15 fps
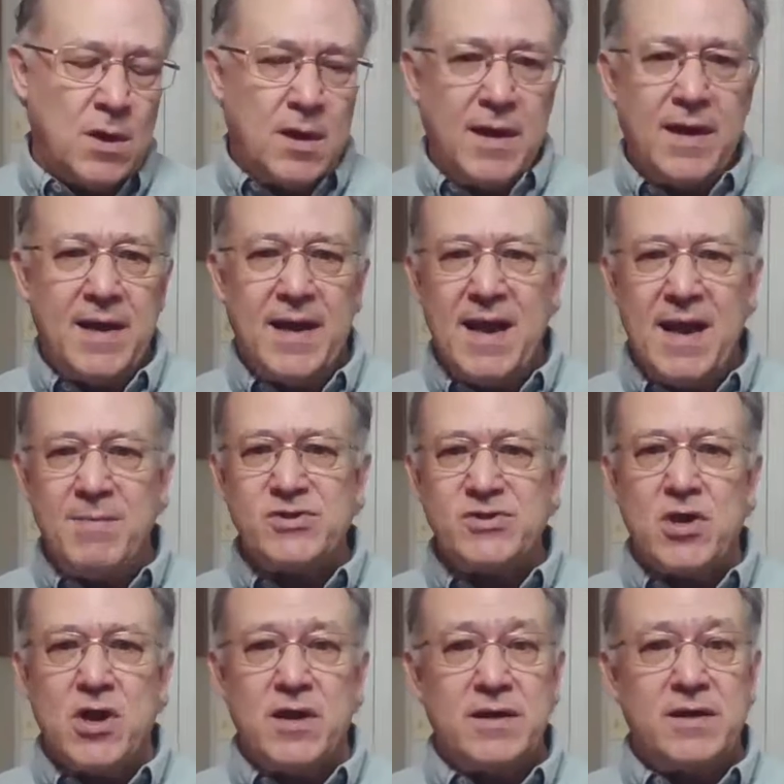And
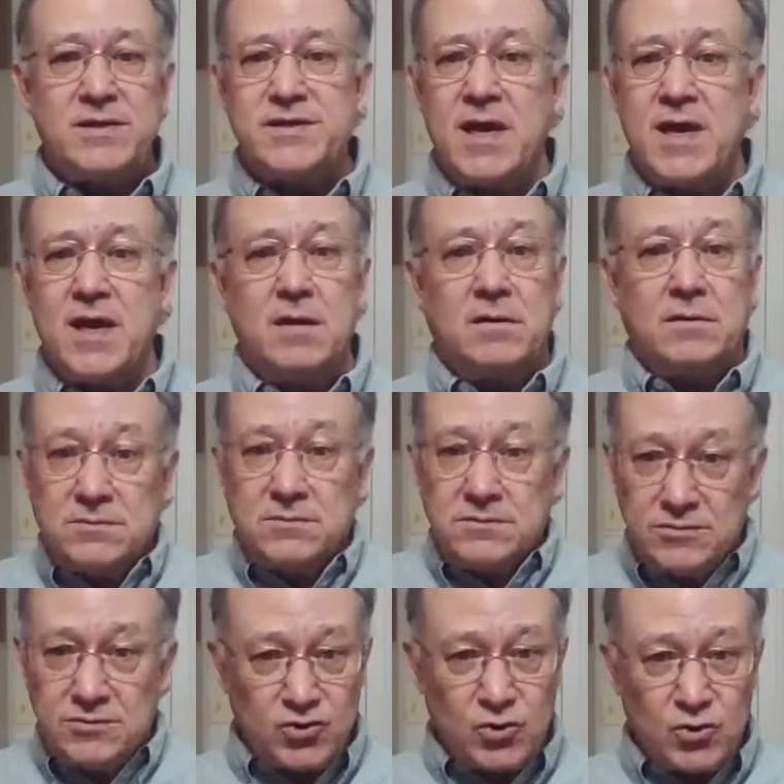Amazon is a
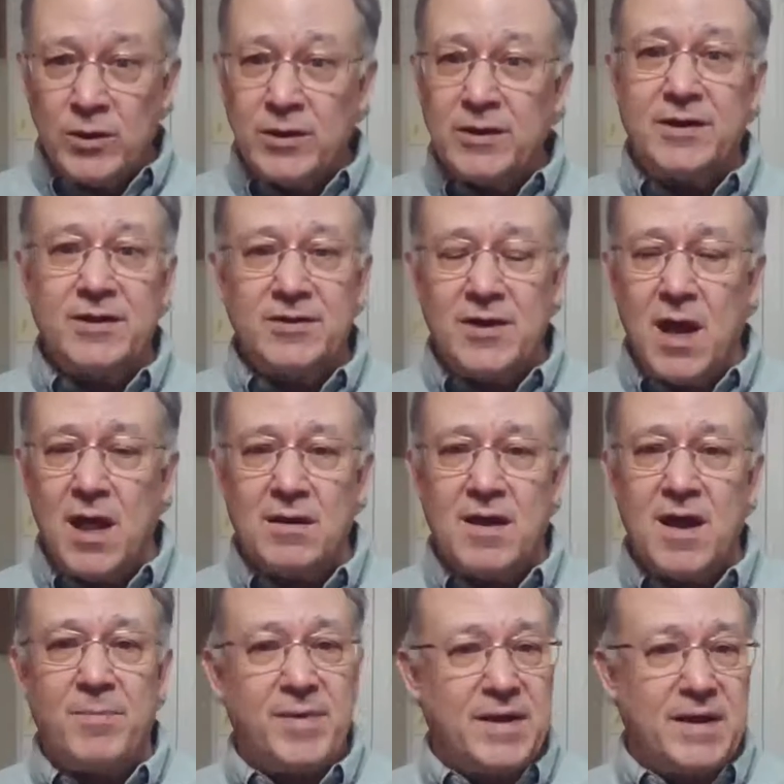trillion-dollar
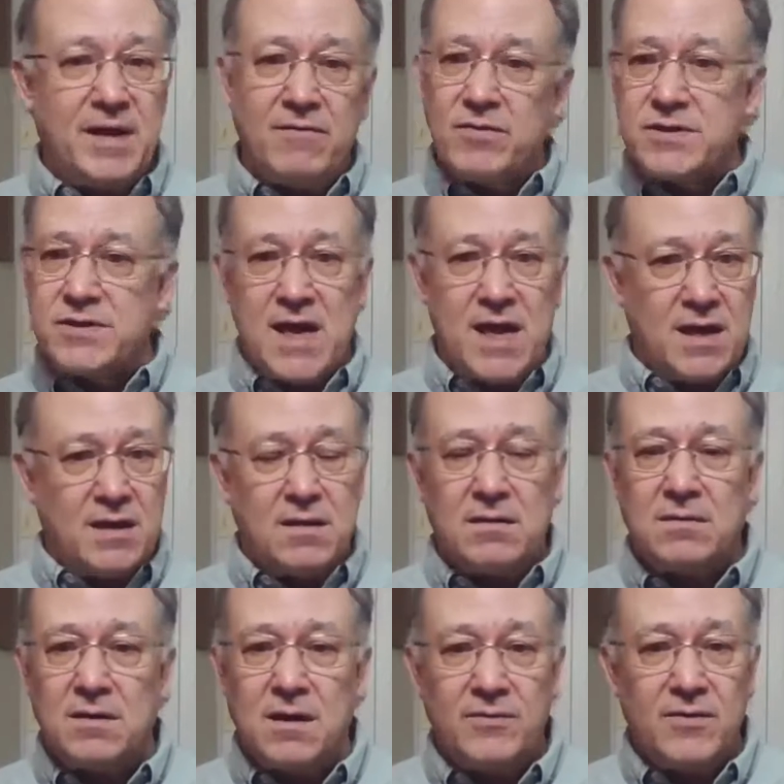company, give or take.
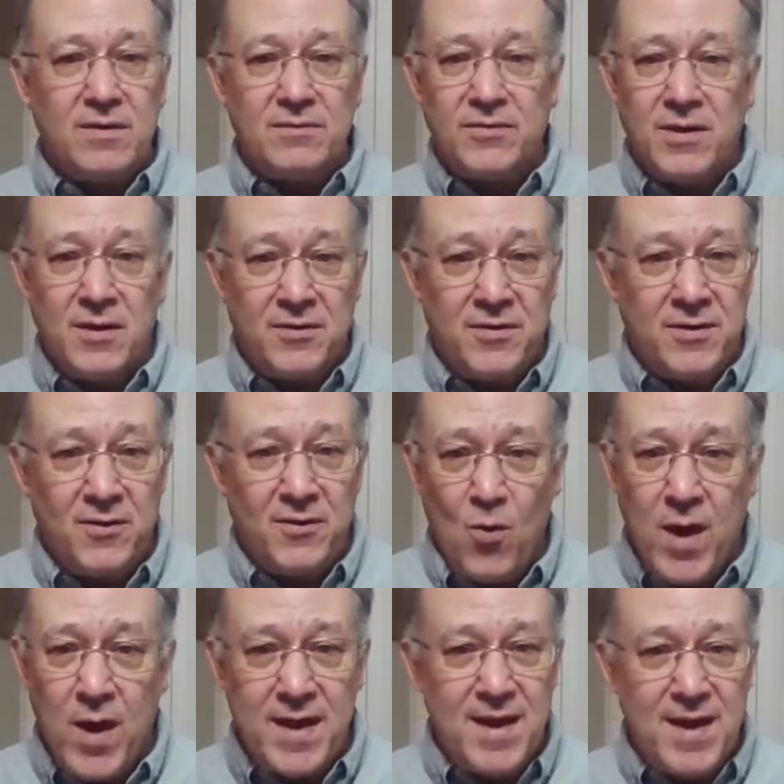They're
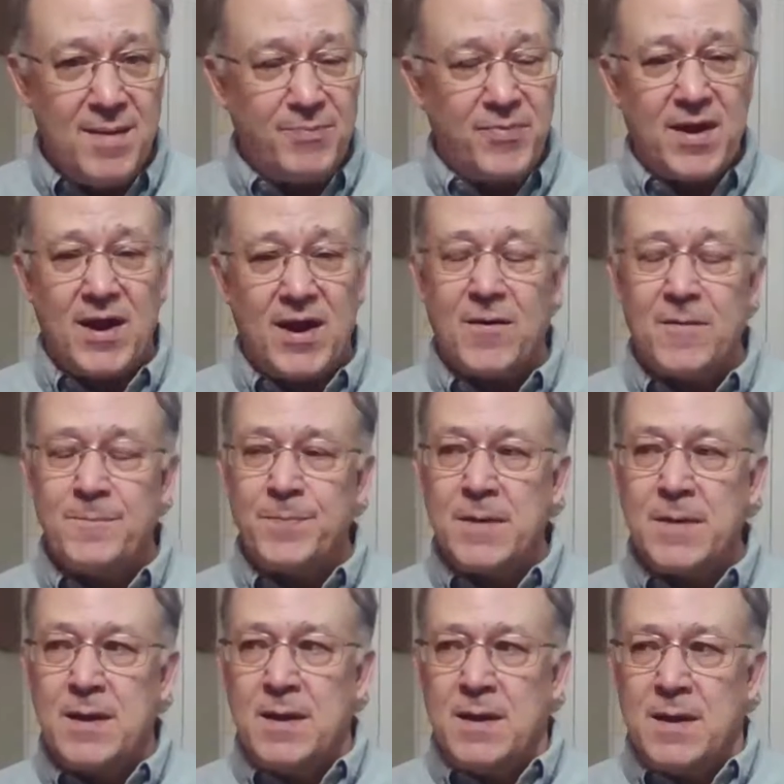way up there.
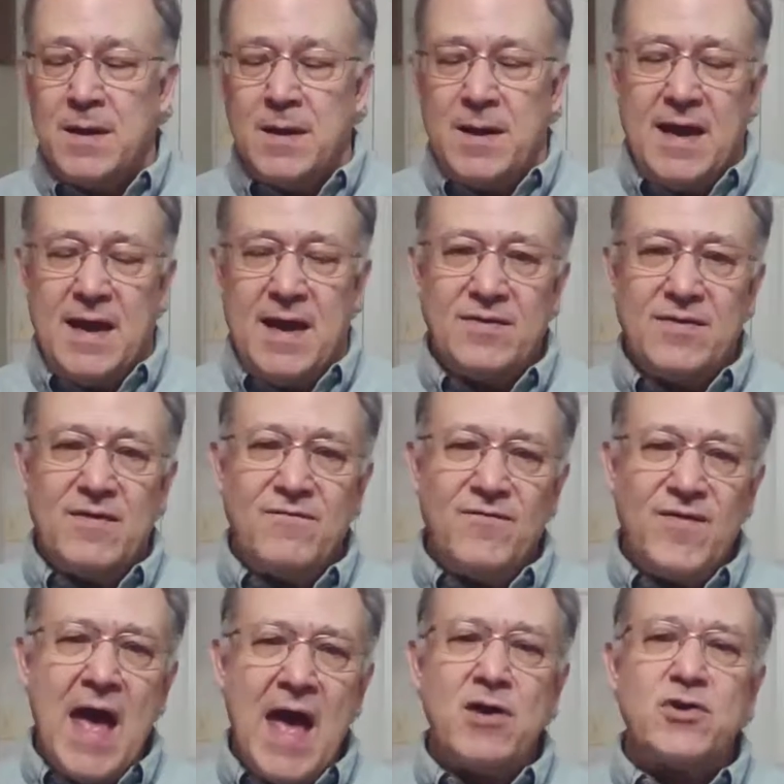And the
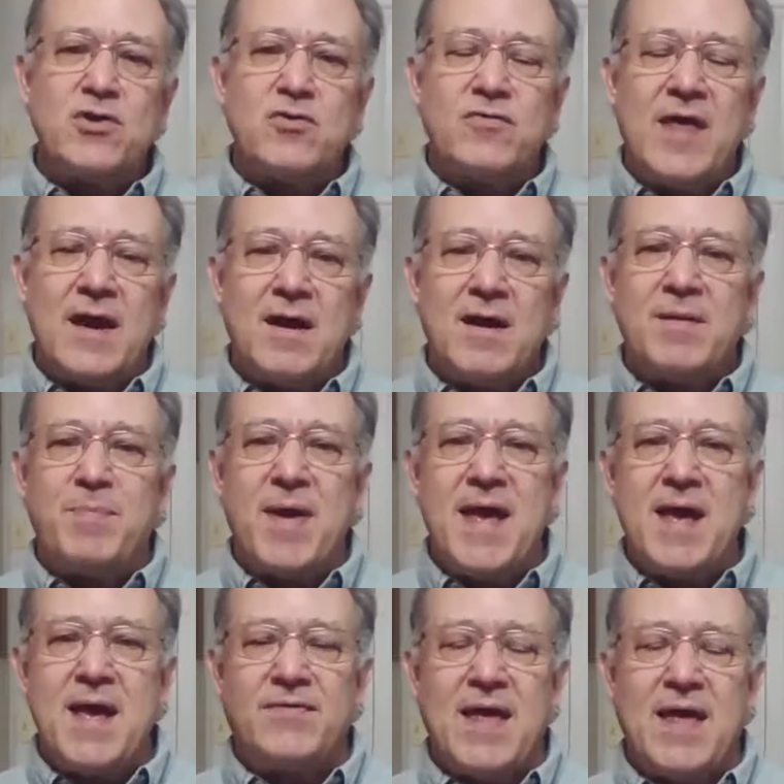value
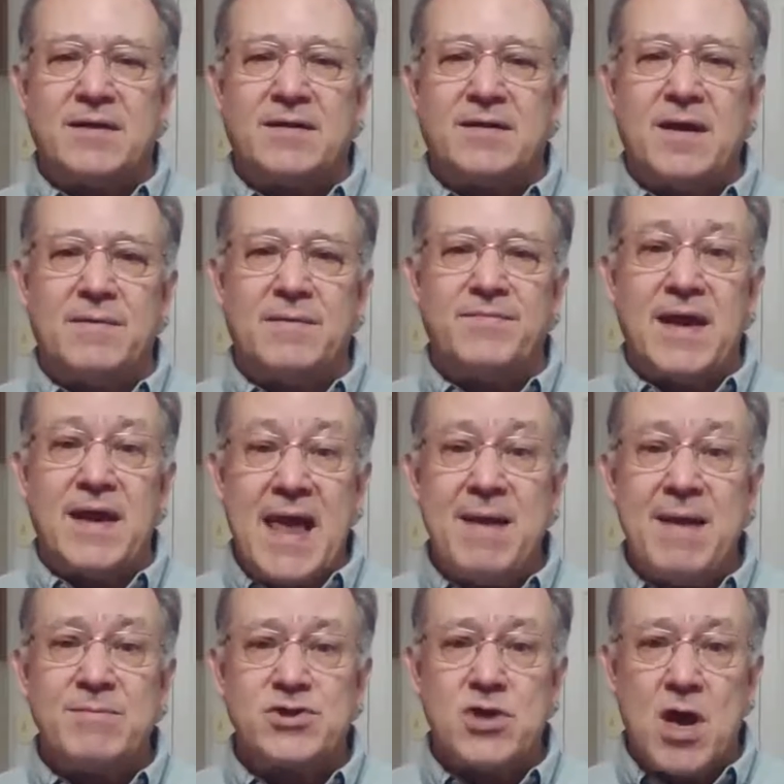that
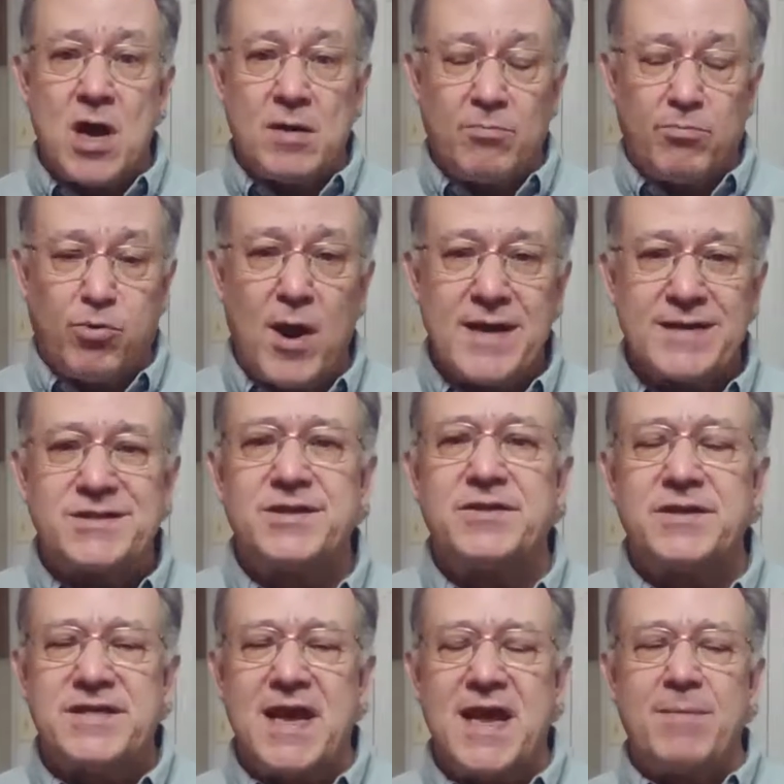Amazon brought to
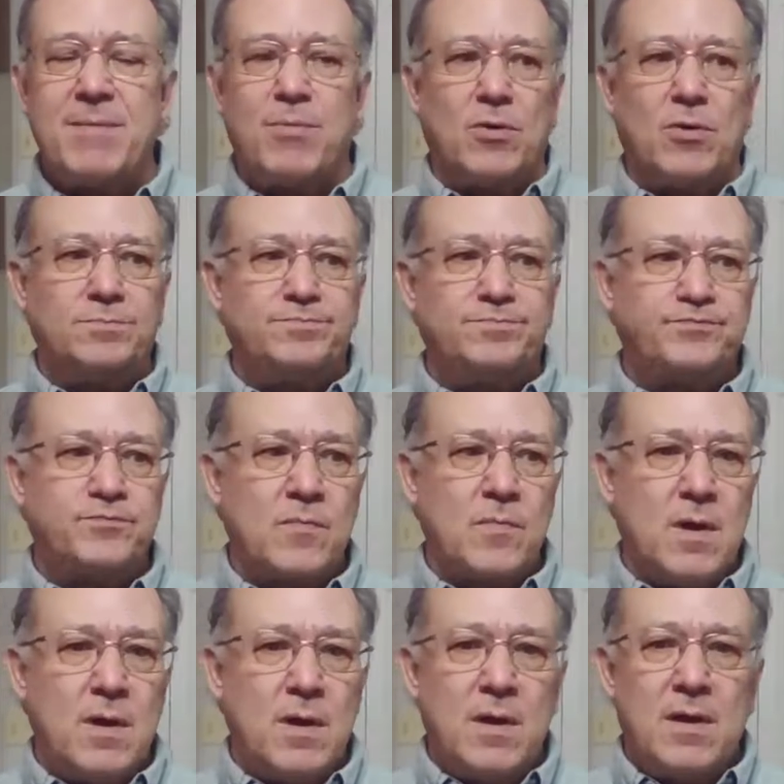the table,
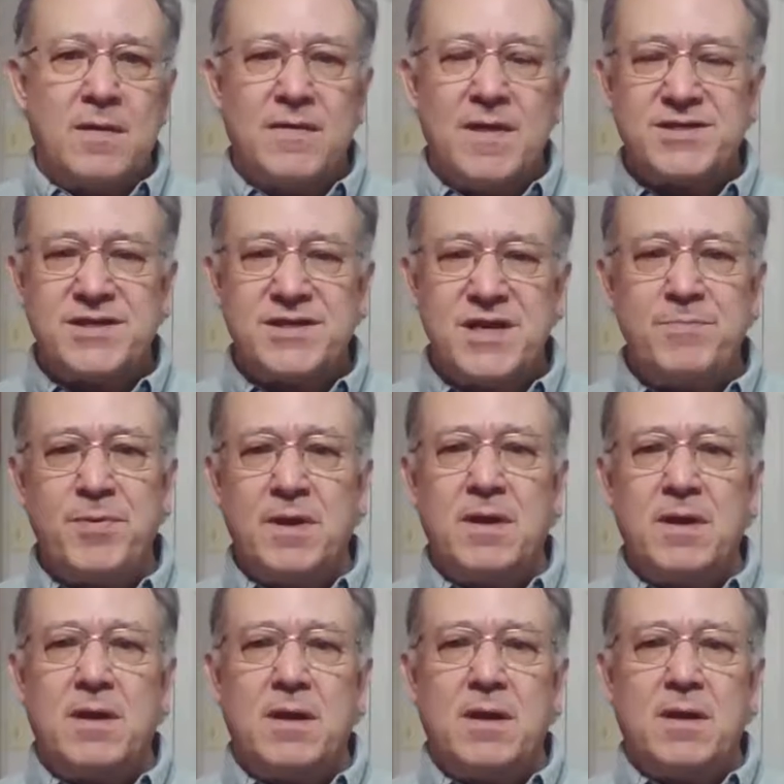they
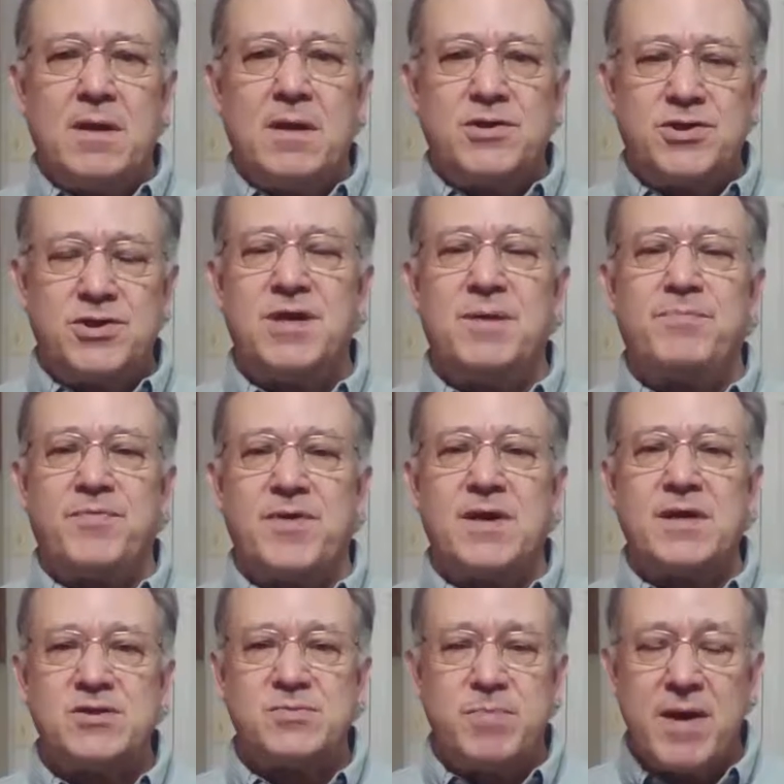simply ship
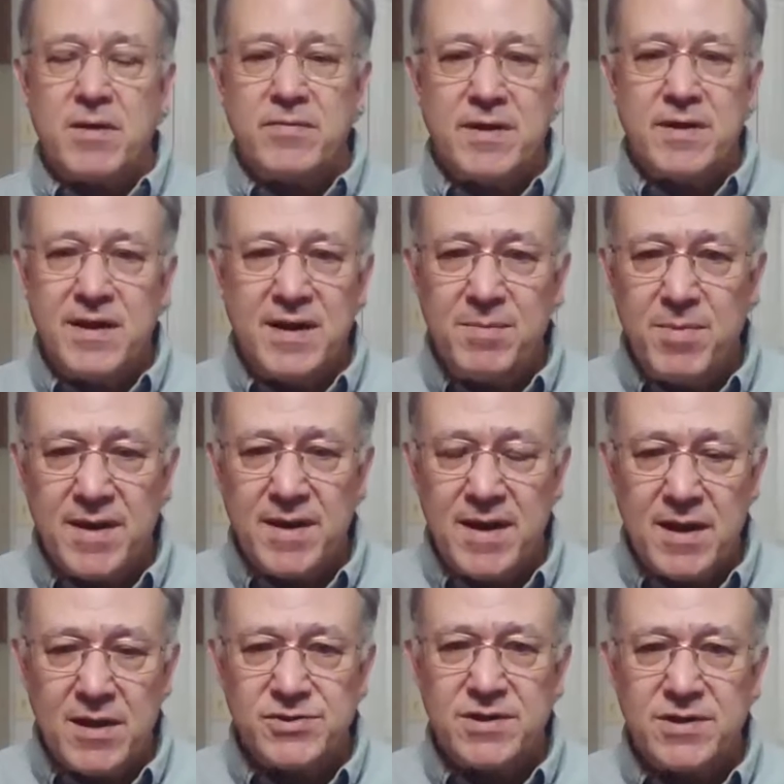things better than anybody
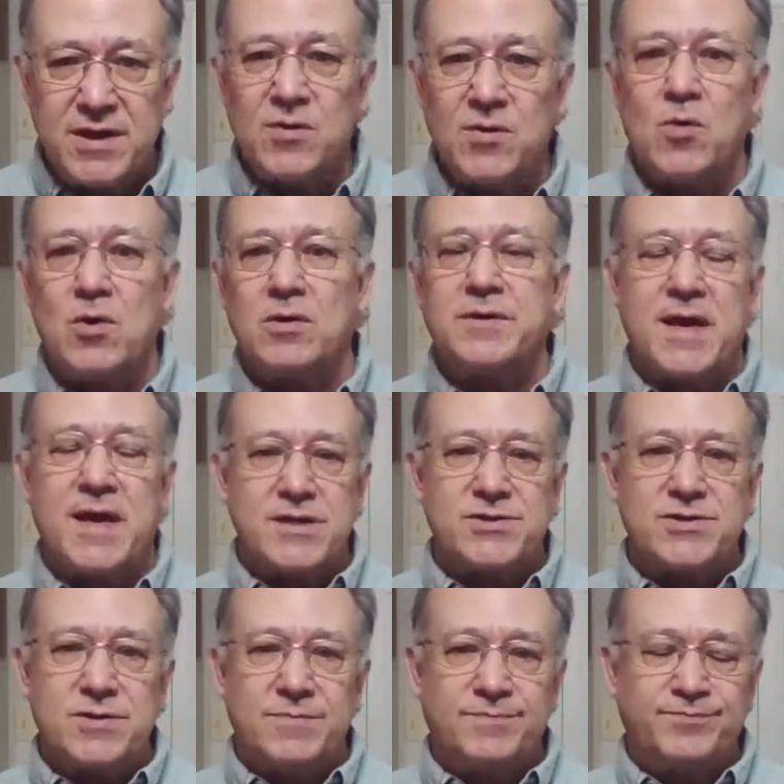else in the world does.